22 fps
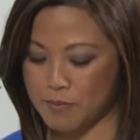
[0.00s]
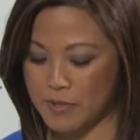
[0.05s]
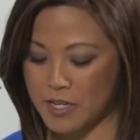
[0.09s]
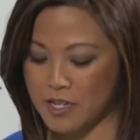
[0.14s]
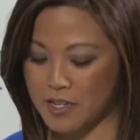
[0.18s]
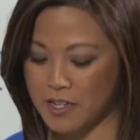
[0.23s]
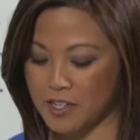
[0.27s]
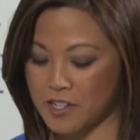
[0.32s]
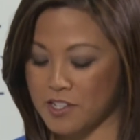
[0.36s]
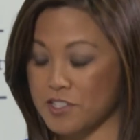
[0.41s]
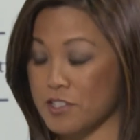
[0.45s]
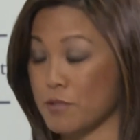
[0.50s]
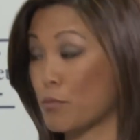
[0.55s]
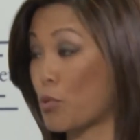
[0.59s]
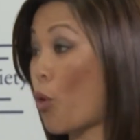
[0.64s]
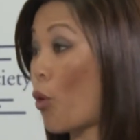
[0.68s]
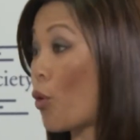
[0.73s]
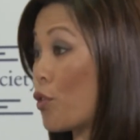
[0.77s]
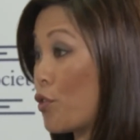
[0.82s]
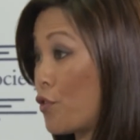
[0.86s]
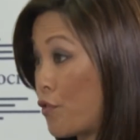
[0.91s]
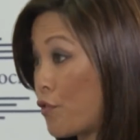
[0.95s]
meeting is
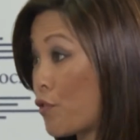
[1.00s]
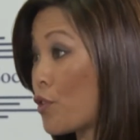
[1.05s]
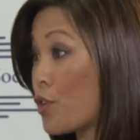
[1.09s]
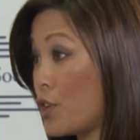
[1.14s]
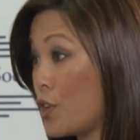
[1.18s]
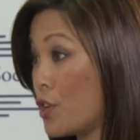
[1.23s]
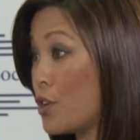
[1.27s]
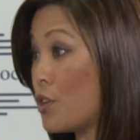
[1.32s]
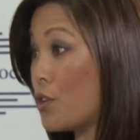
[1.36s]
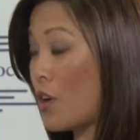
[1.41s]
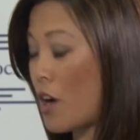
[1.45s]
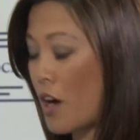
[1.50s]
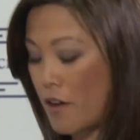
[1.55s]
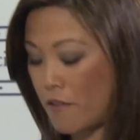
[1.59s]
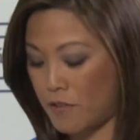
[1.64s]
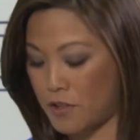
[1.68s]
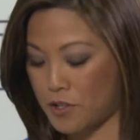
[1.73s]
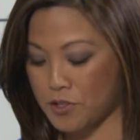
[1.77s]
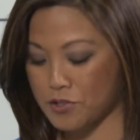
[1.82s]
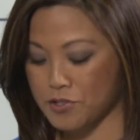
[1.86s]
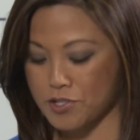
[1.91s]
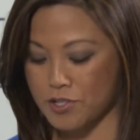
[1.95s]
important for you,
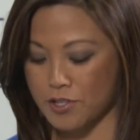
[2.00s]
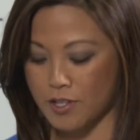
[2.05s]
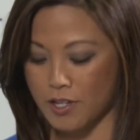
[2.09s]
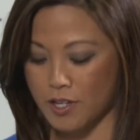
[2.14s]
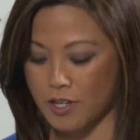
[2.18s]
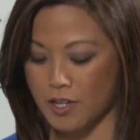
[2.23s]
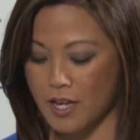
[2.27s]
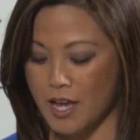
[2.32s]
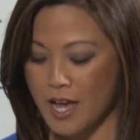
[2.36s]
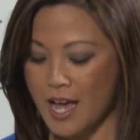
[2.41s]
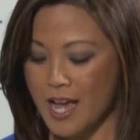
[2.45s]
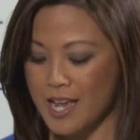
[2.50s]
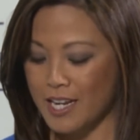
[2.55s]
obviously.